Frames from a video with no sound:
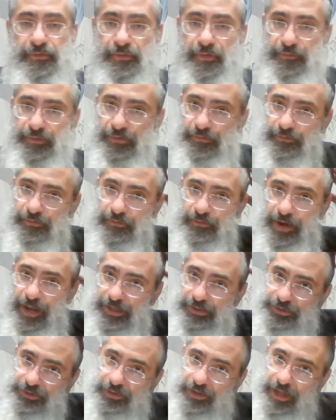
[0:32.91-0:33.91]
So if you
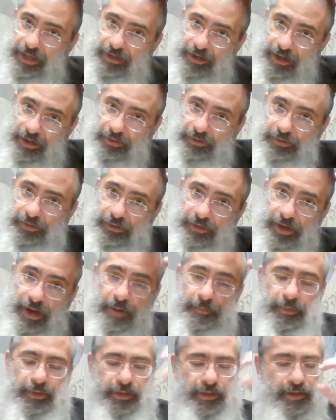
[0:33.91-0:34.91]
scratch your head under your
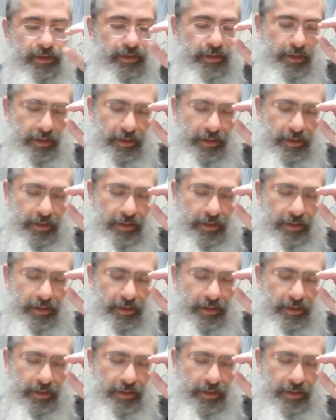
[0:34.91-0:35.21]
yarmulke,